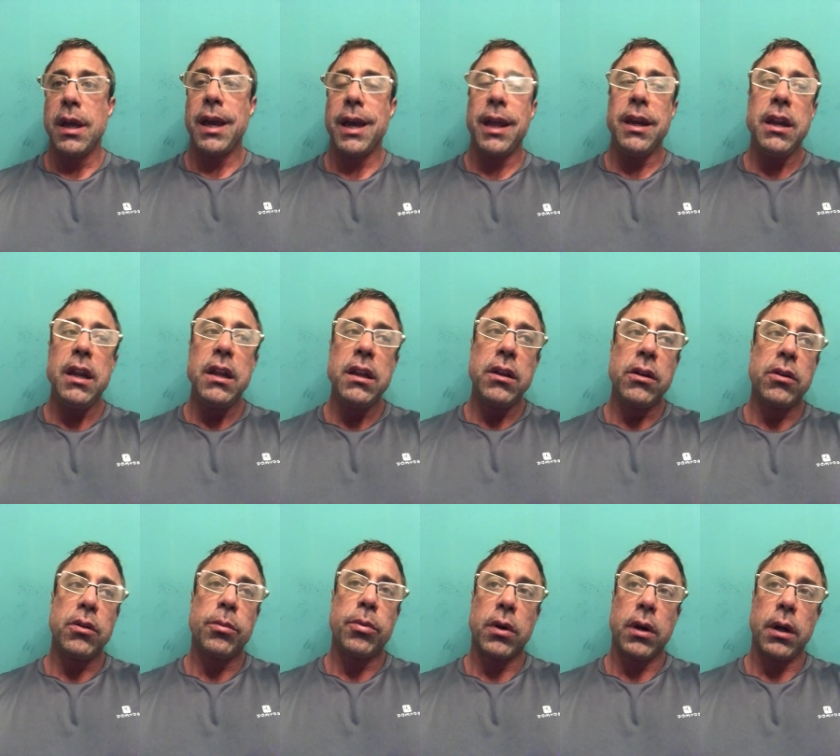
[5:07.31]
Any
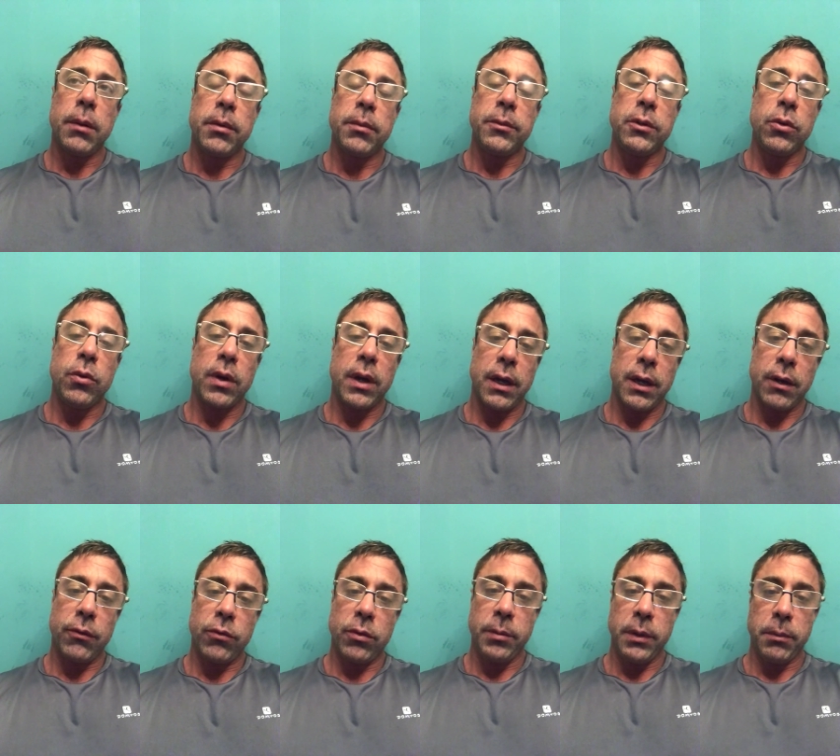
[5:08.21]
little problem you
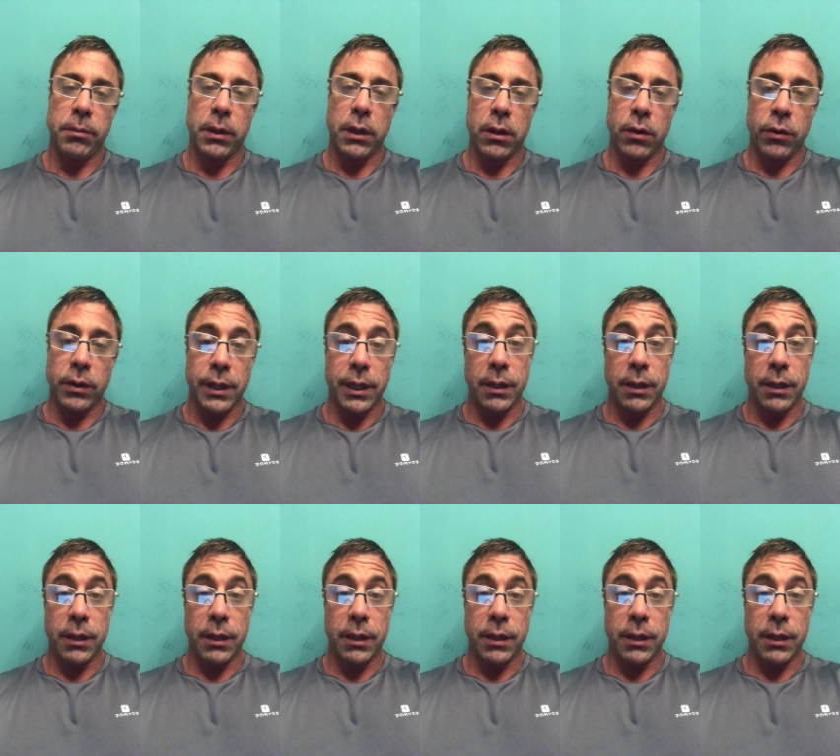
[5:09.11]
have will be blown